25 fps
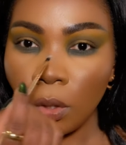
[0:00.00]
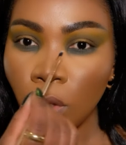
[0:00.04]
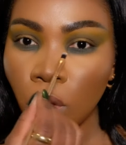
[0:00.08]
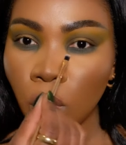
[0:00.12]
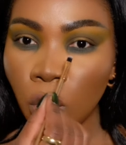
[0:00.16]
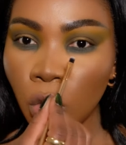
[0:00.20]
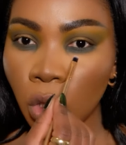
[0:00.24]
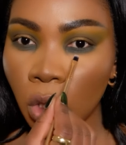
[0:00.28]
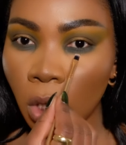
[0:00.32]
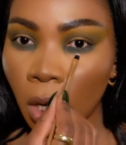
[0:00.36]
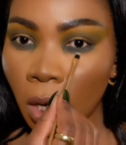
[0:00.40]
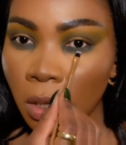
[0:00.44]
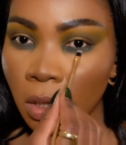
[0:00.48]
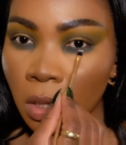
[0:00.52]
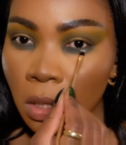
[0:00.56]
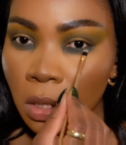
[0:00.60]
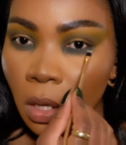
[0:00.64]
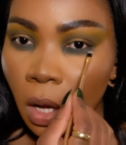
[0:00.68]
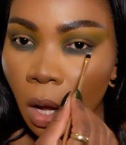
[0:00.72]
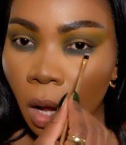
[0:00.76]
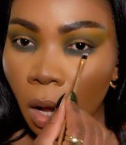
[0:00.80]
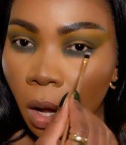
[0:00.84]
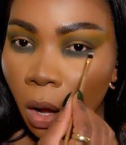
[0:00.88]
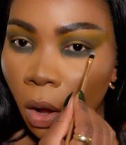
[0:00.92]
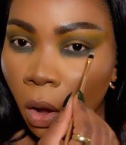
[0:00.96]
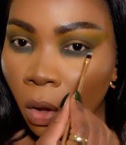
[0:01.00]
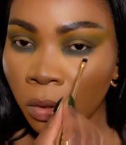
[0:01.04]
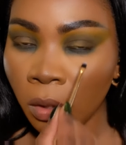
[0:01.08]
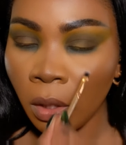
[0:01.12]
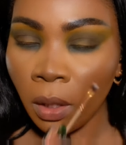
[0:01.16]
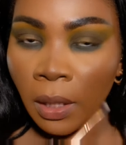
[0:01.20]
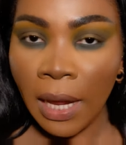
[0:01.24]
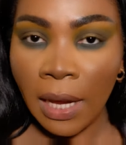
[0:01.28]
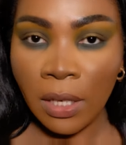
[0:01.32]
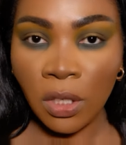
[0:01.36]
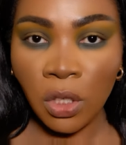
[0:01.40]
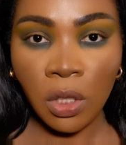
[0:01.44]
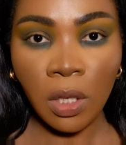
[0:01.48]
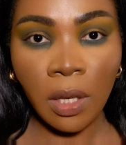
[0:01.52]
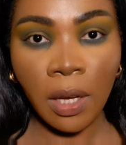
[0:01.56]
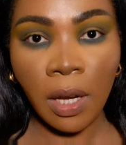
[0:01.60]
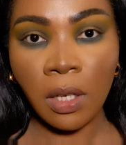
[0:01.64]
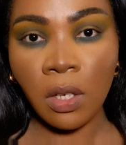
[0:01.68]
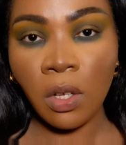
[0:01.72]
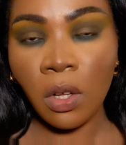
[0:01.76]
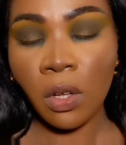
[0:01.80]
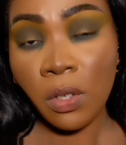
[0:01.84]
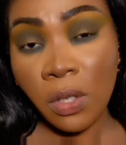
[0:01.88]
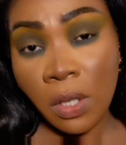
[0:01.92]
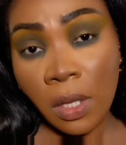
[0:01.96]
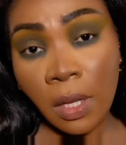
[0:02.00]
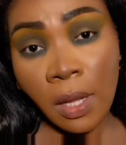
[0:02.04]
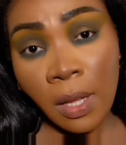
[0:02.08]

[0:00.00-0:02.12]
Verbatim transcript: just on the lash line because